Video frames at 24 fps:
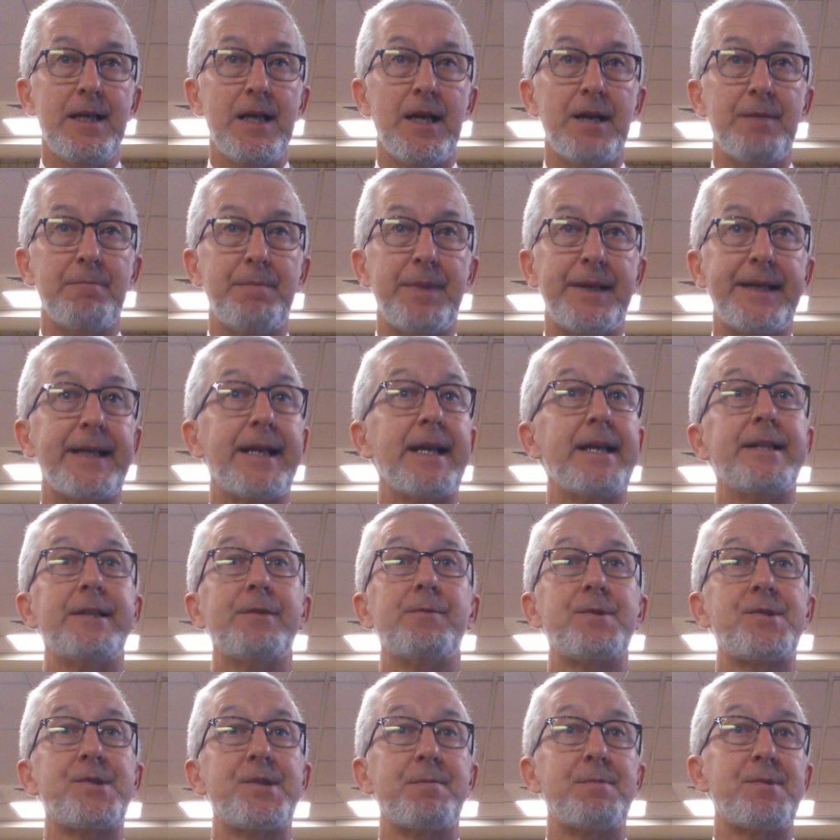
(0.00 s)
But again,
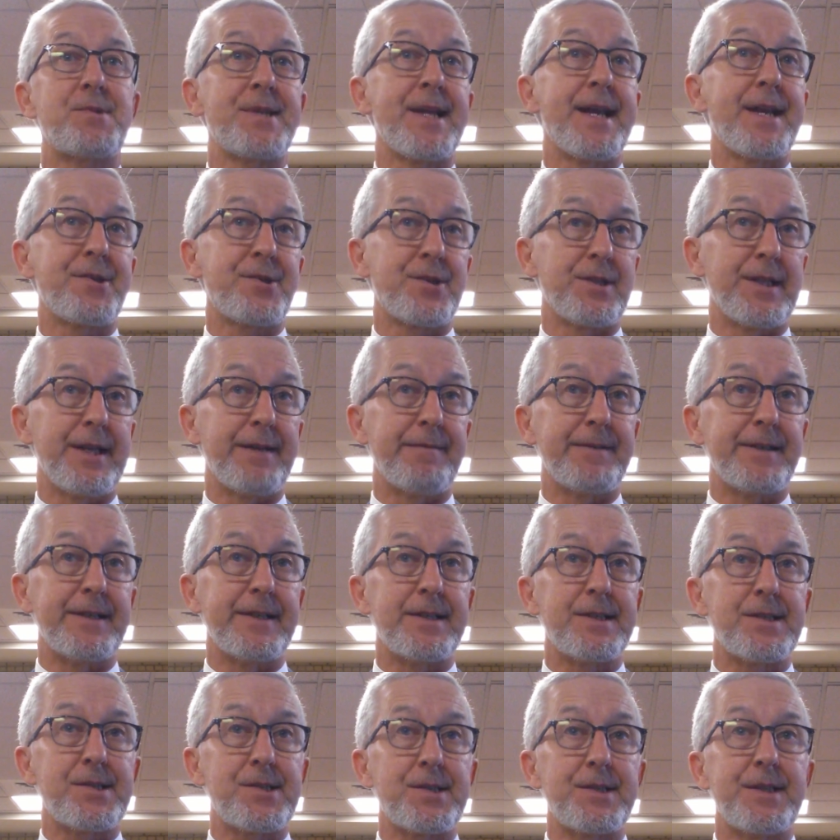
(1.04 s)
there was substantial
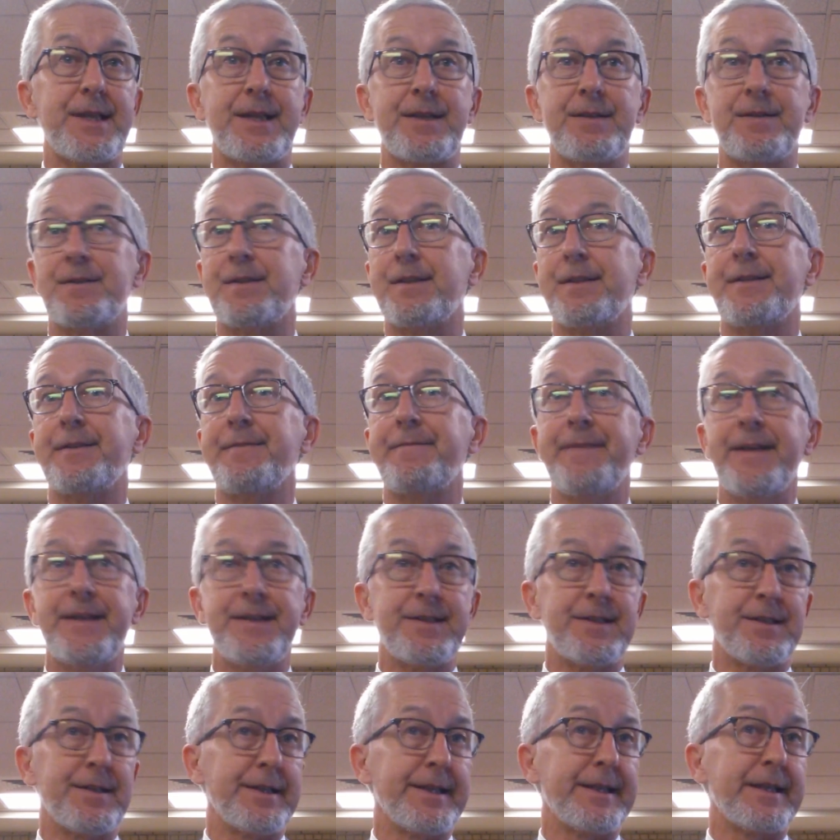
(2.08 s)
evidence that the
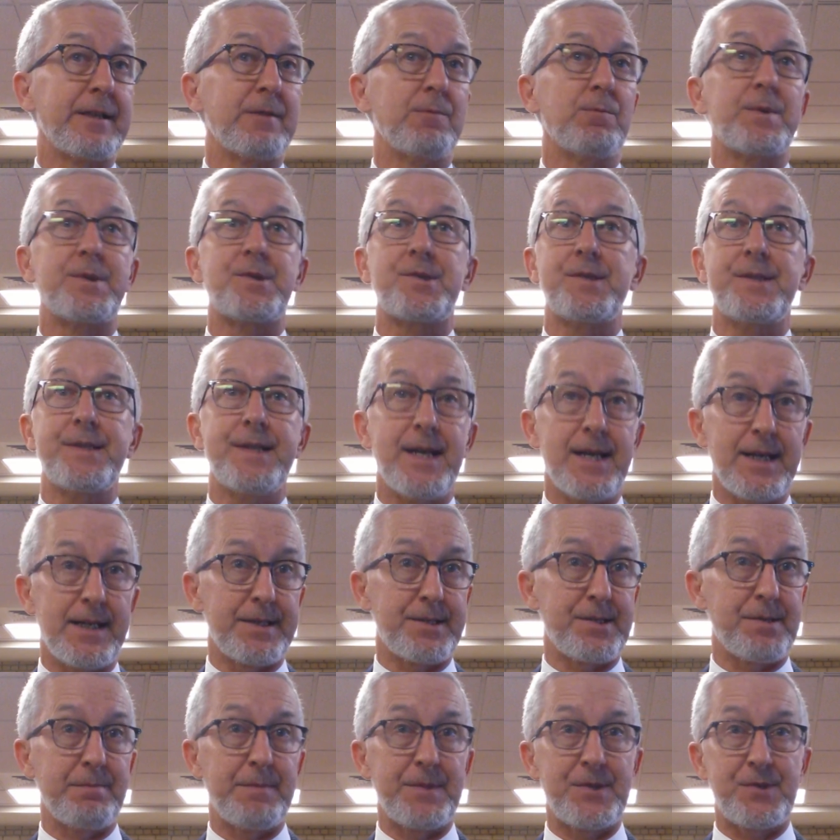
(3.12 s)
defendant Lincoln was
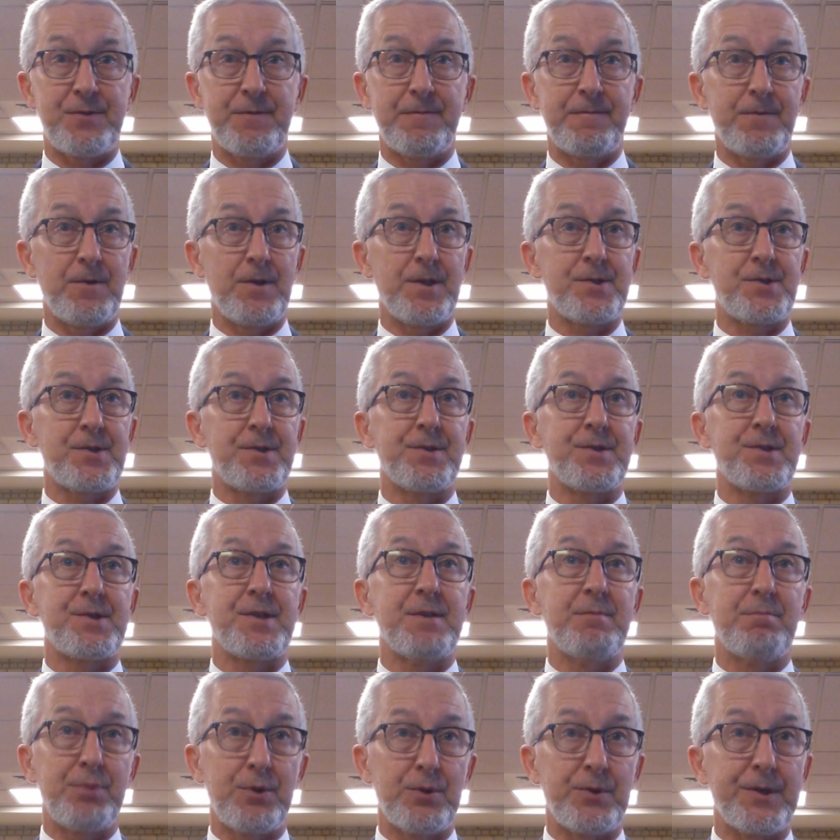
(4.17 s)
not Mr.
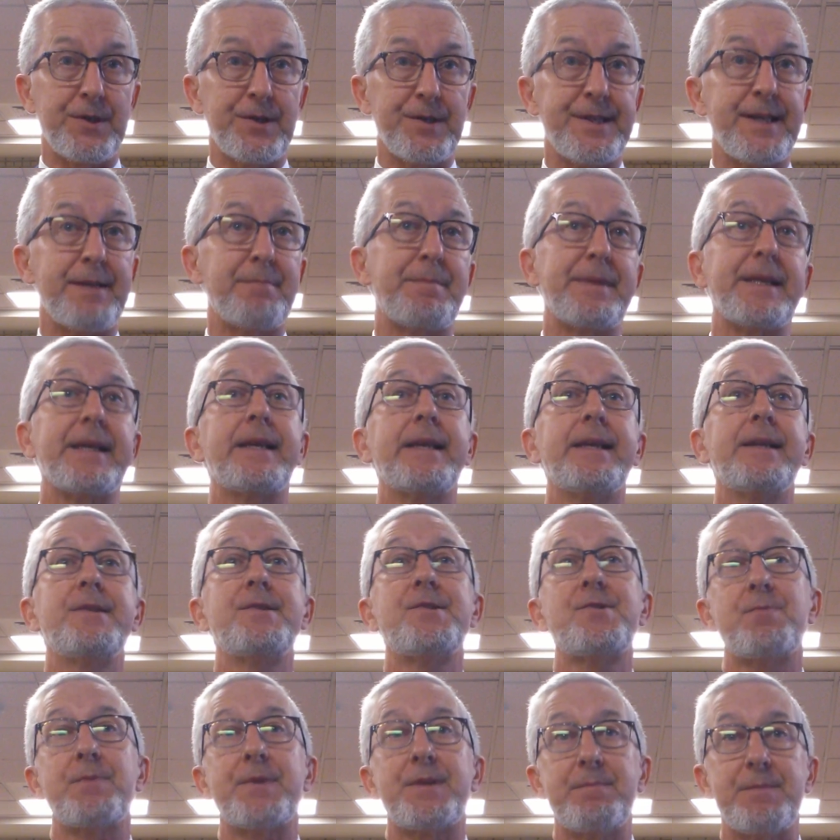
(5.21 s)
Foster's employer. And that
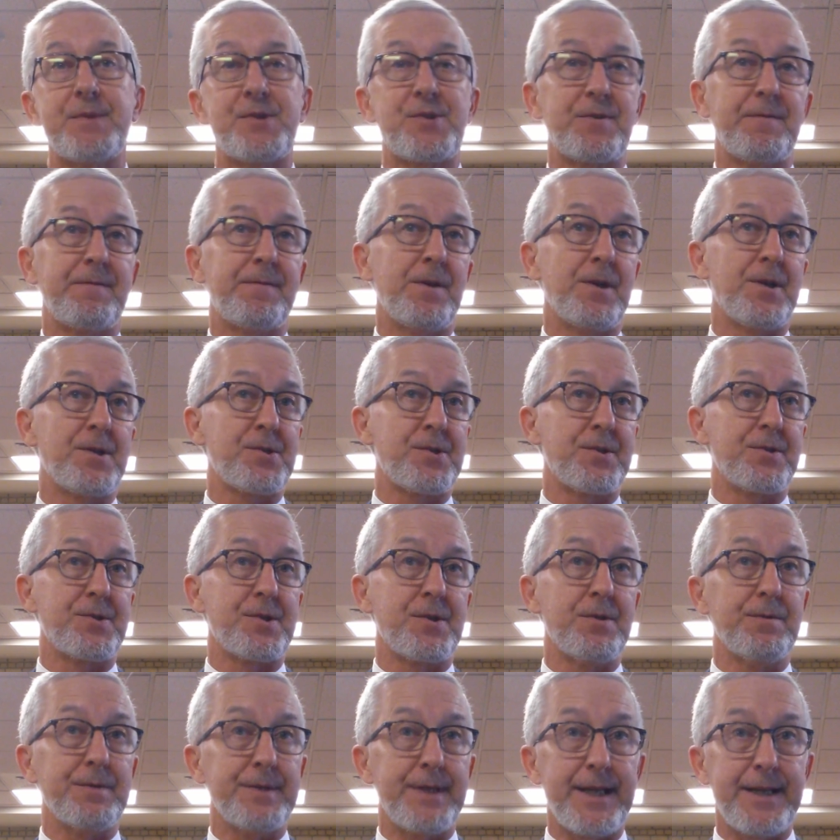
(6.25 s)
begins with Mr.
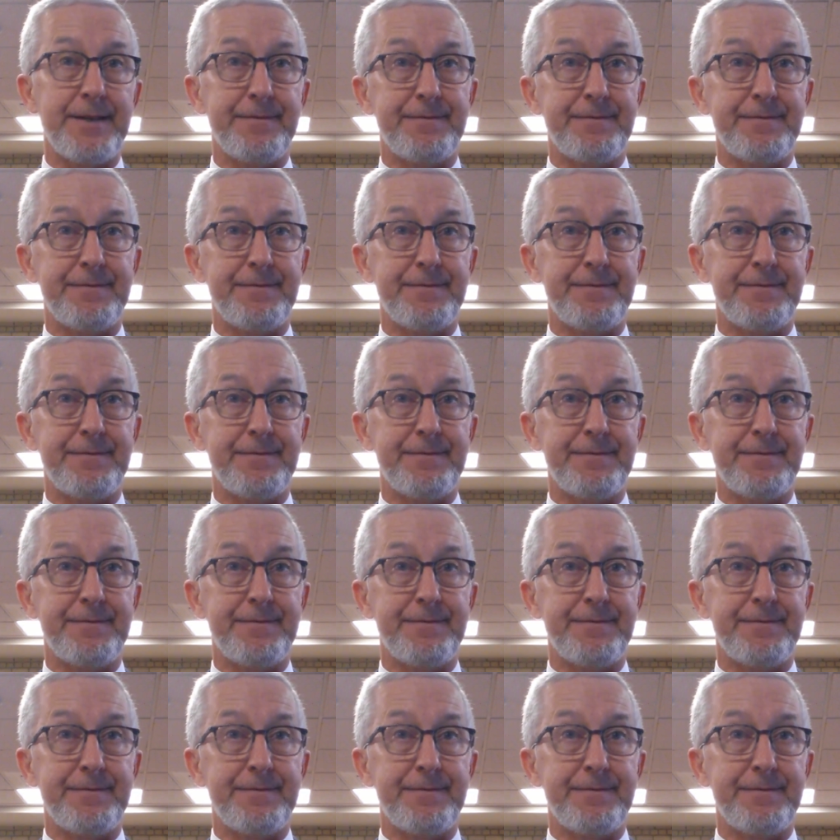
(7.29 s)
Foster's own